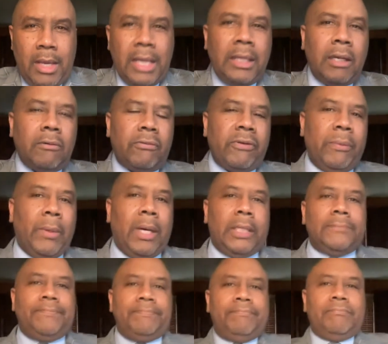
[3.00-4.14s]
Hello,
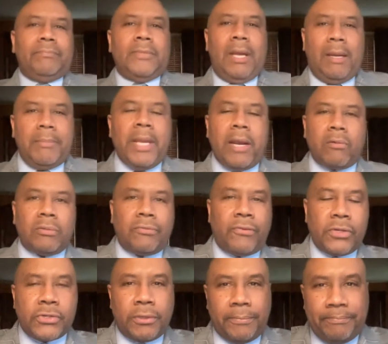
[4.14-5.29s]
everyone. I'm Harold
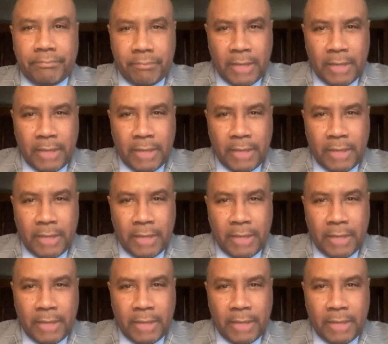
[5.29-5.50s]
Fisher.